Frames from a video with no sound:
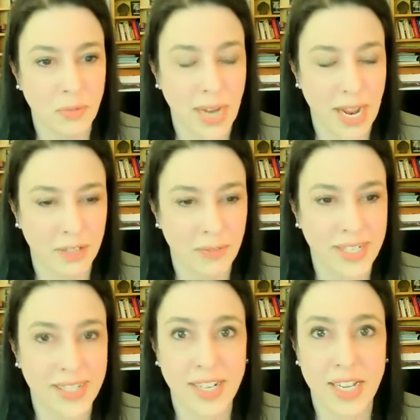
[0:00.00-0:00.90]
how to
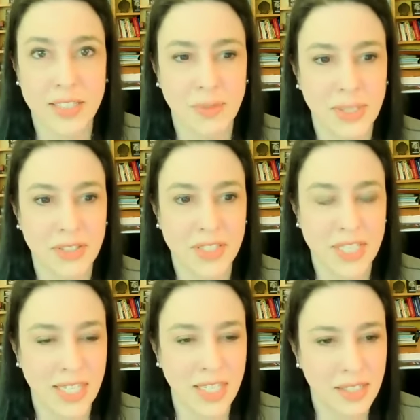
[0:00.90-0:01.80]
recognize it when you
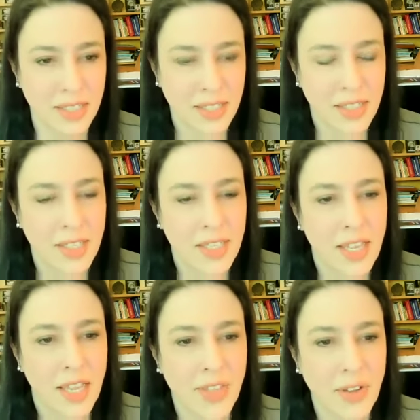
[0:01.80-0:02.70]
see it.
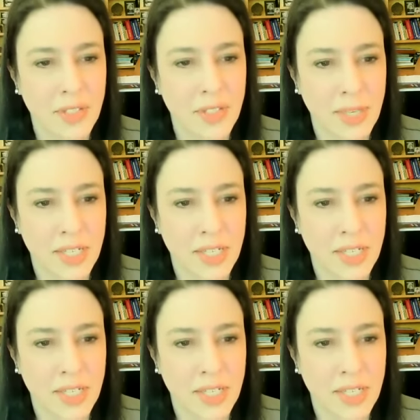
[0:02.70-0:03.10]
And the only way